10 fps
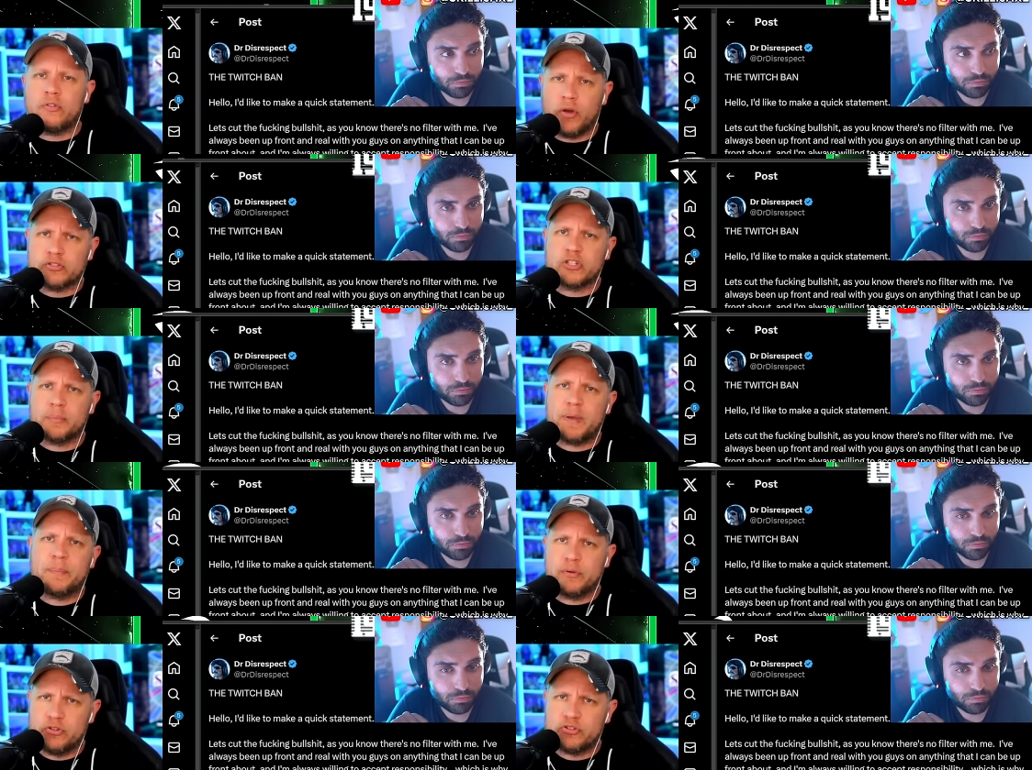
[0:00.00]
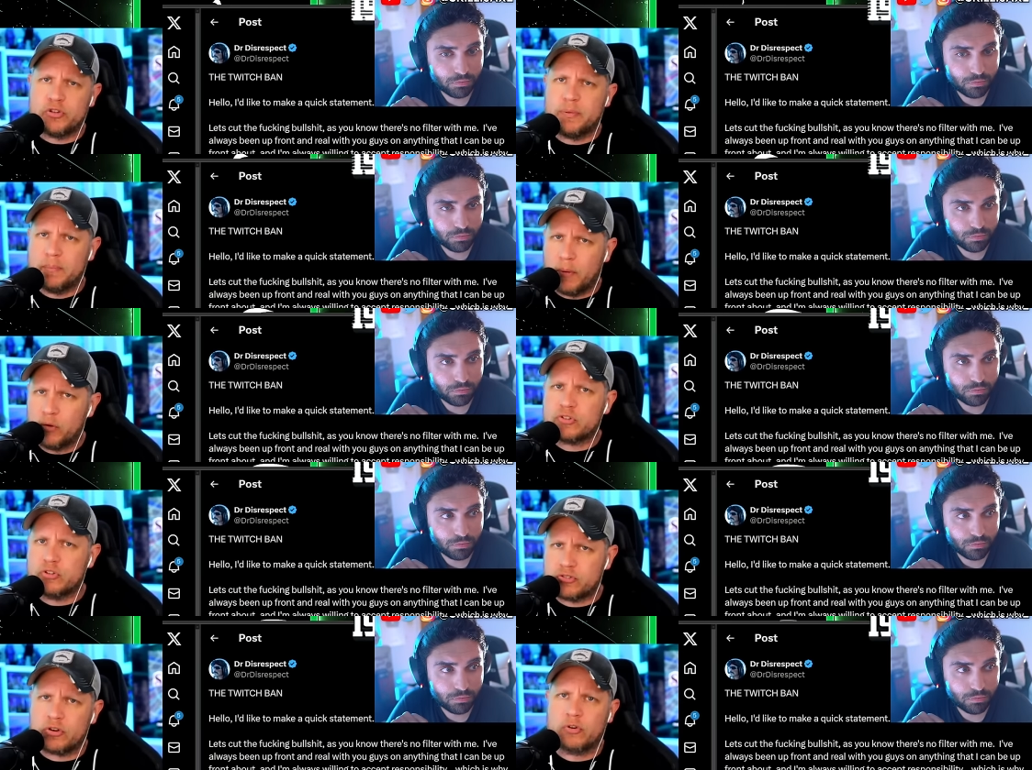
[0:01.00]
Speaker 1: those are the people you should be most
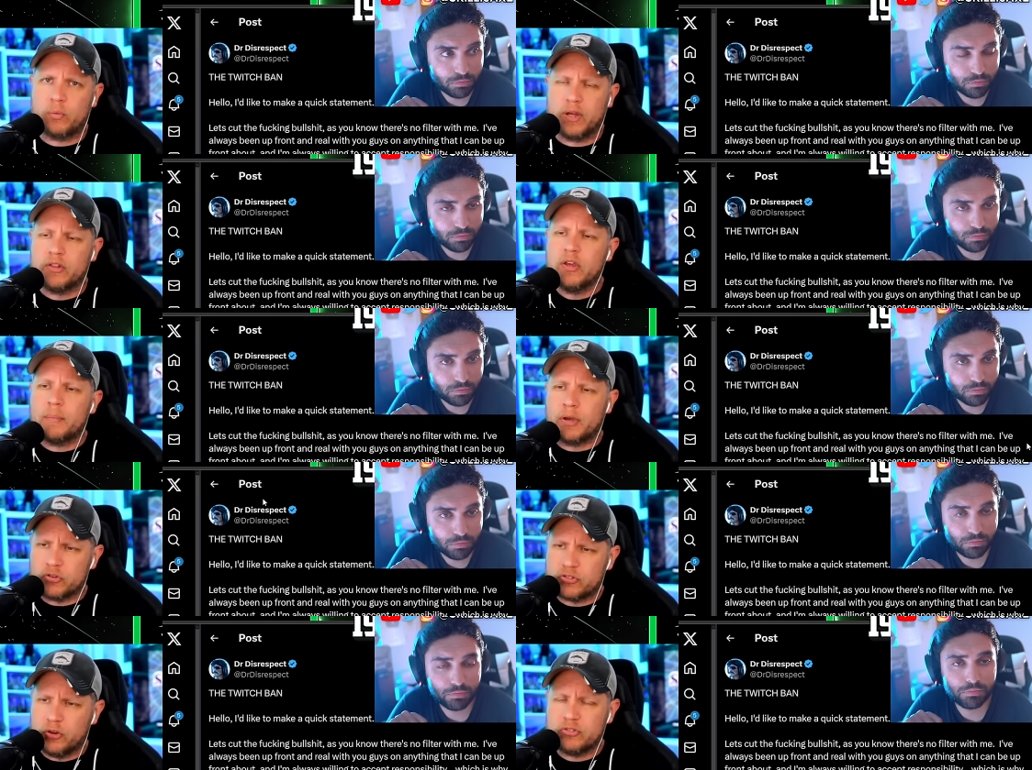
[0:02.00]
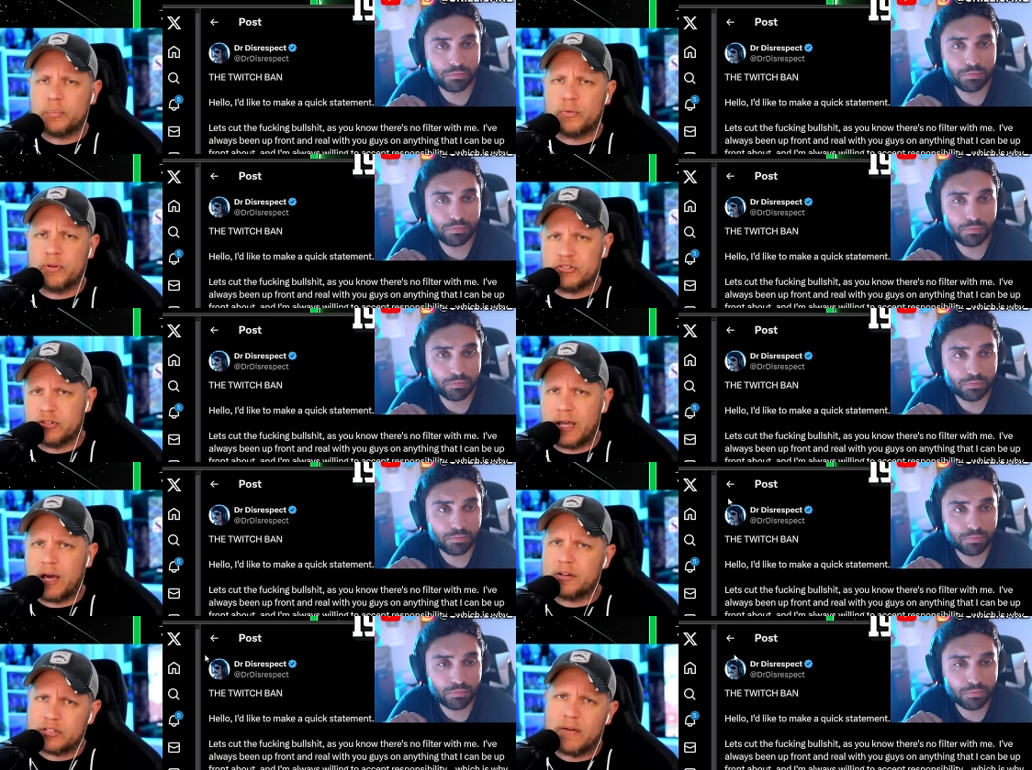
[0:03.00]
concerned with, because those that preach the
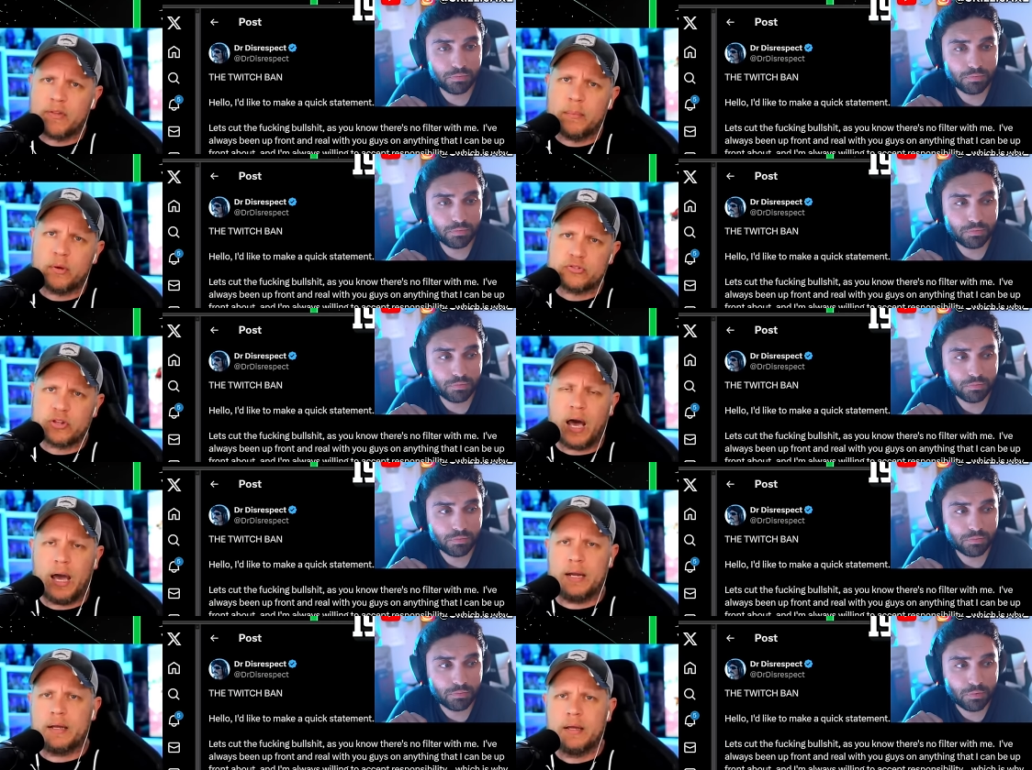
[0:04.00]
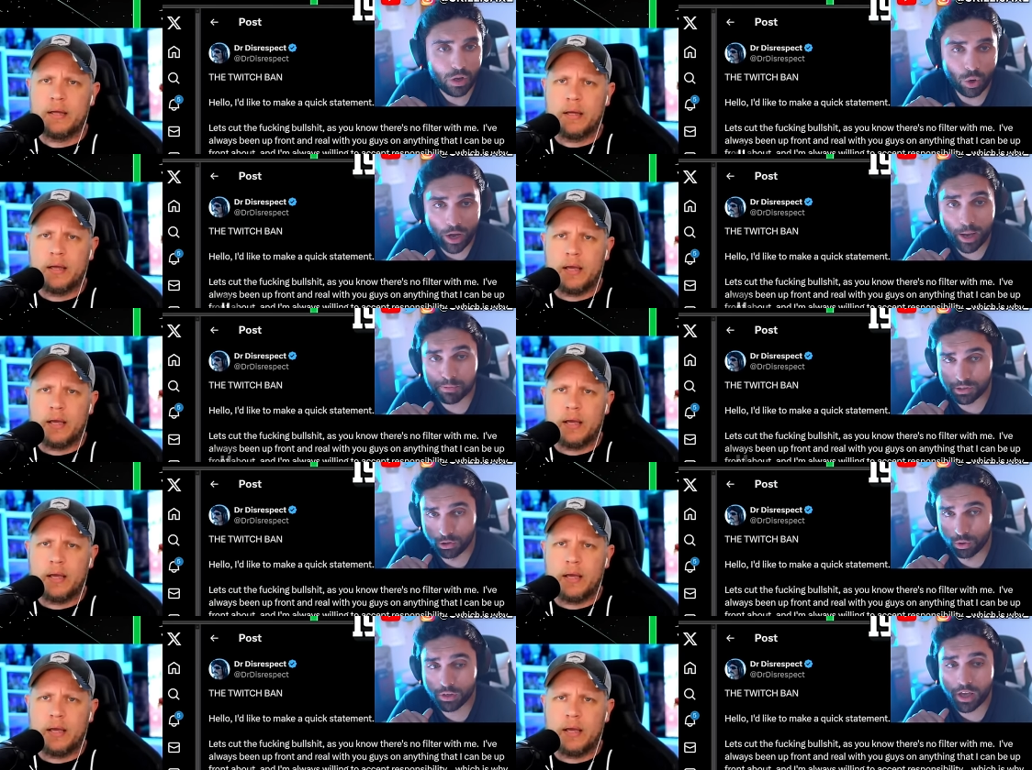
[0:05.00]
loudest have the most to hide.
Speaker 2: Oh,
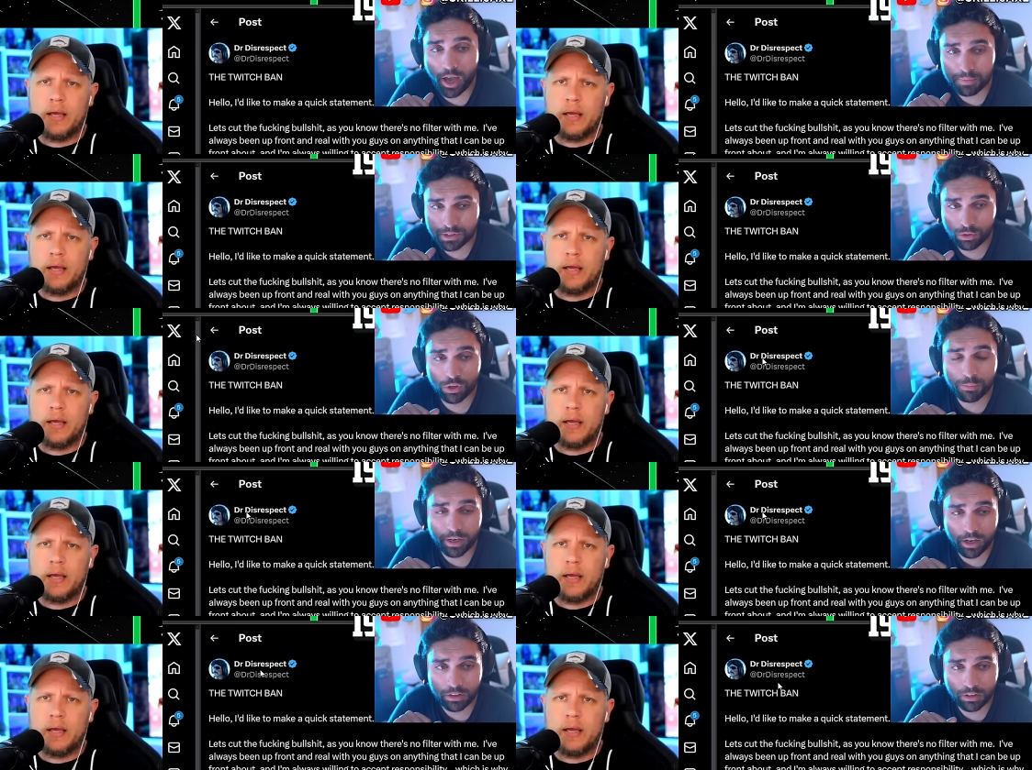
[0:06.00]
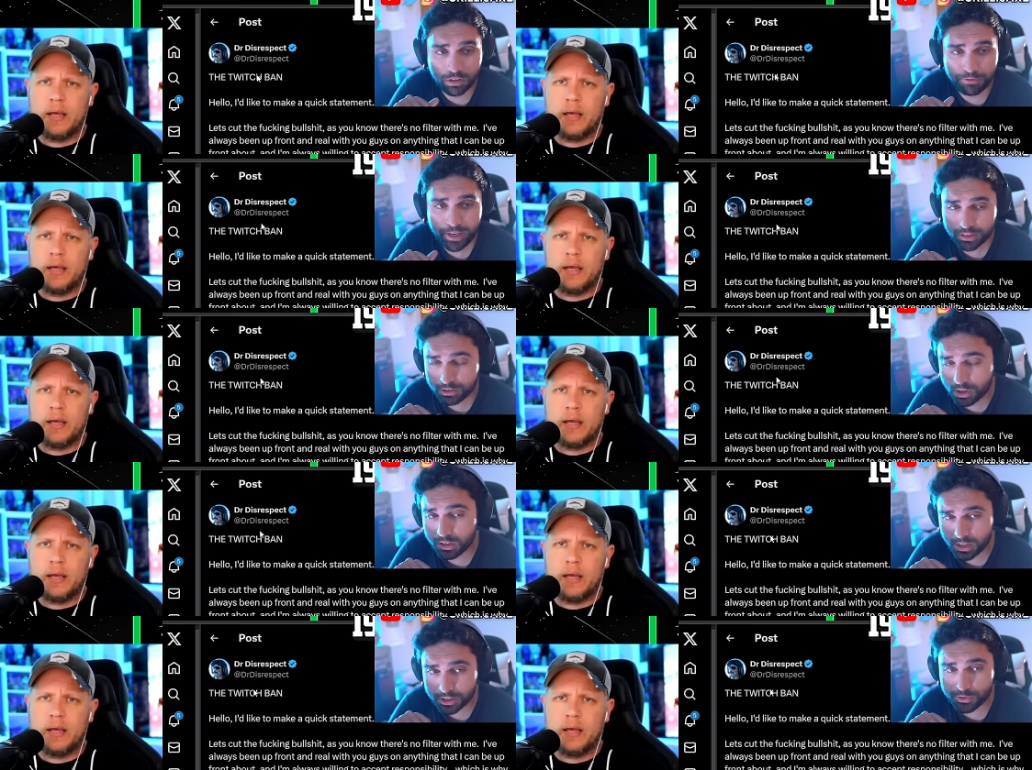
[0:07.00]
absolutely, absolutely. But the, the fact that
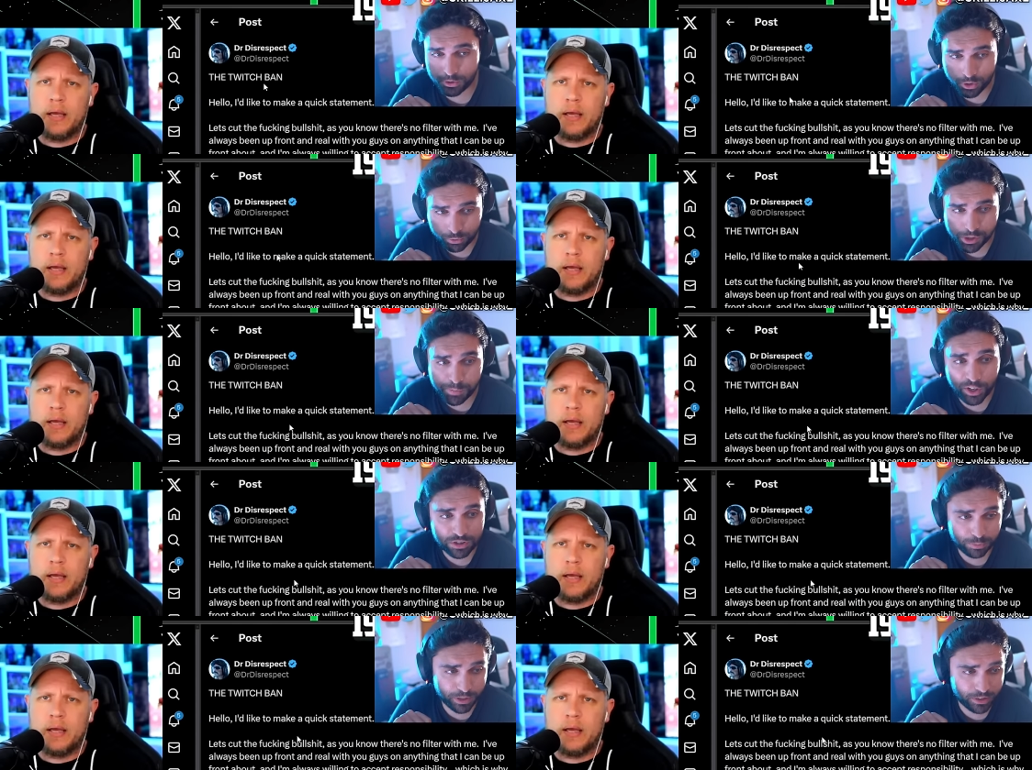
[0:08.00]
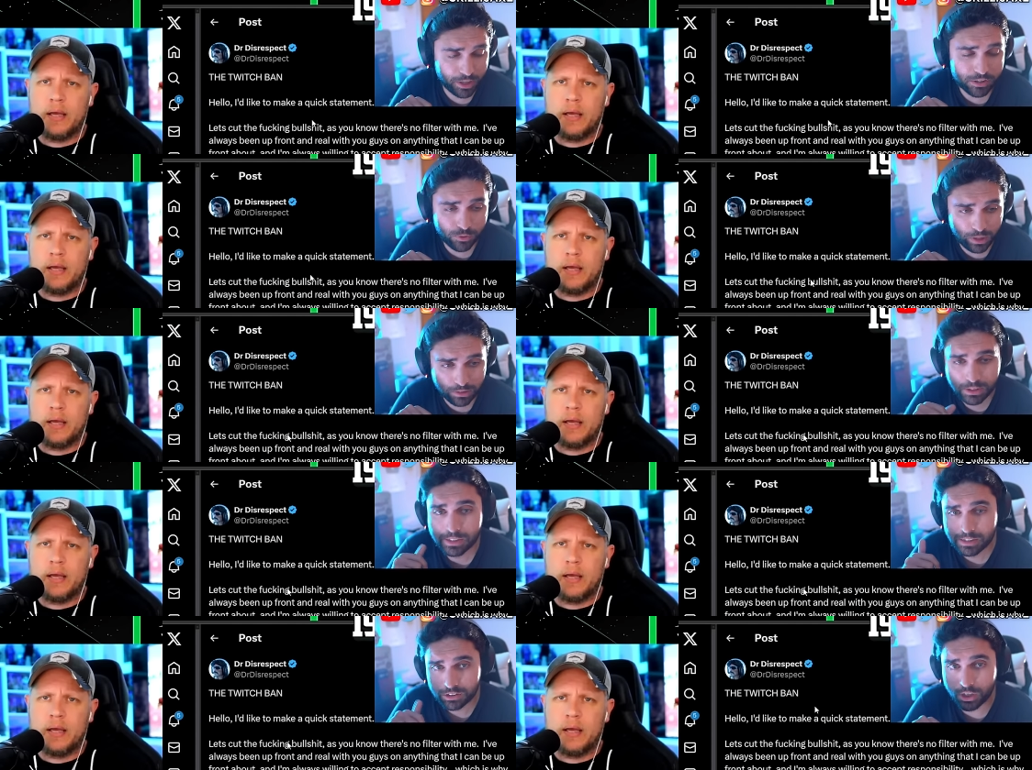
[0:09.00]
Doc actually took responsibility as well,
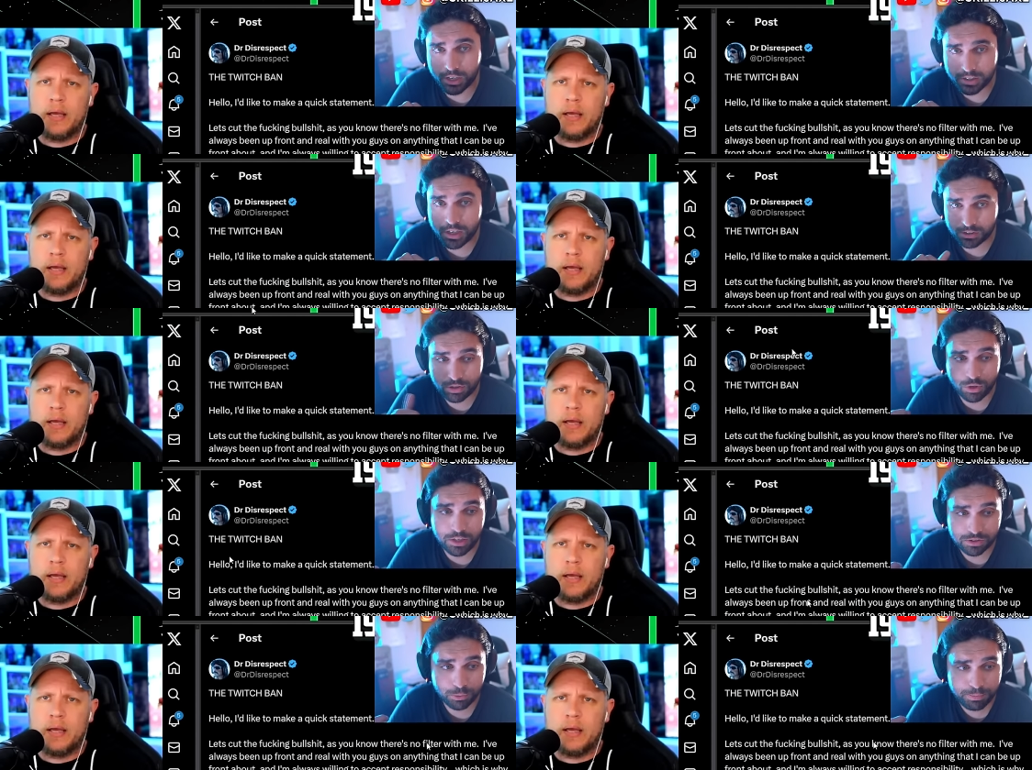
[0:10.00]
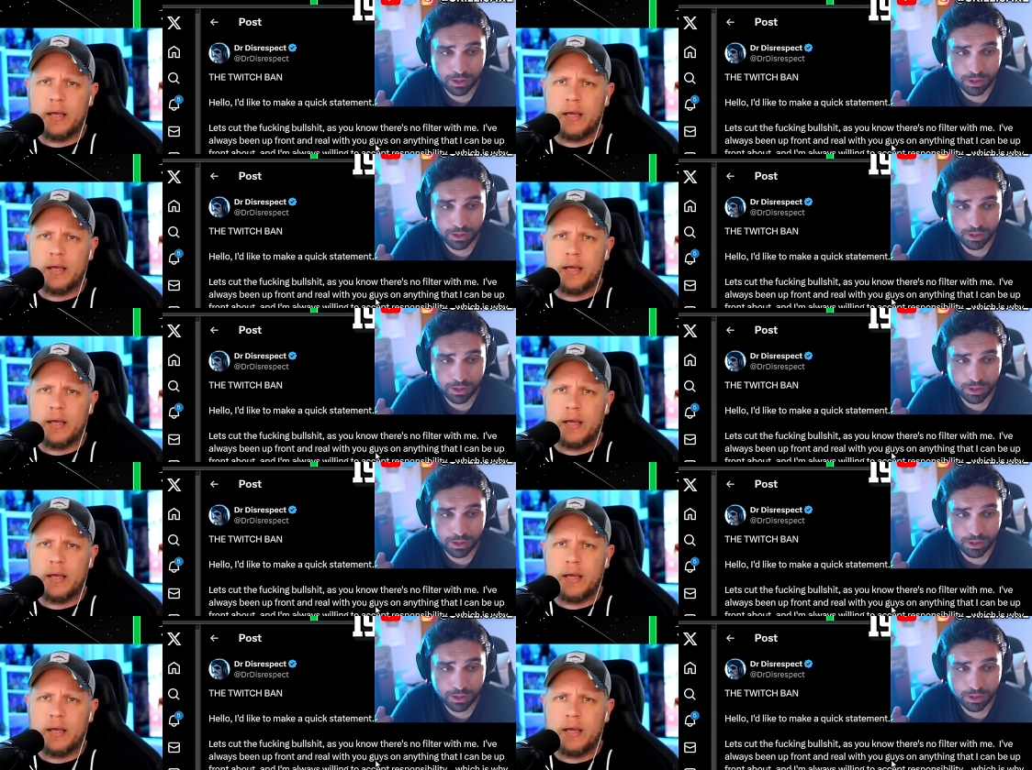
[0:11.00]
Doc is to also